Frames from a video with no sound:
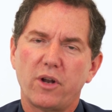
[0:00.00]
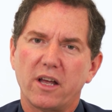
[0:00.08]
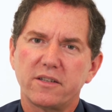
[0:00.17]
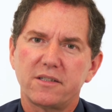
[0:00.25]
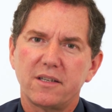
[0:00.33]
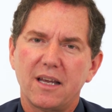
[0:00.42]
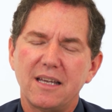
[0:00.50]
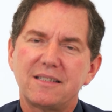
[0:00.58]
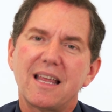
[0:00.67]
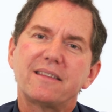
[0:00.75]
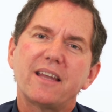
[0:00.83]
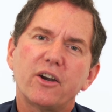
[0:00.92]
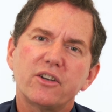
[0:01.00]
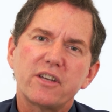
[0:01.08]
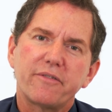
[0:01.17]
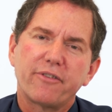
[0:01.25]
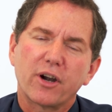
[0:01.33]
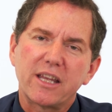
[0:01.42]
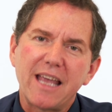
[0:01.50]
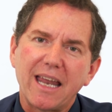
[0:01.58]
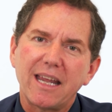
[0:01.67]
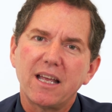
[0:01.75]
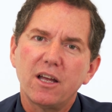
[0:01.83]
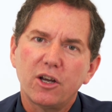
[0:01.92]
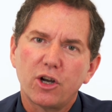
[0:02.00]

us is that there is a forgetting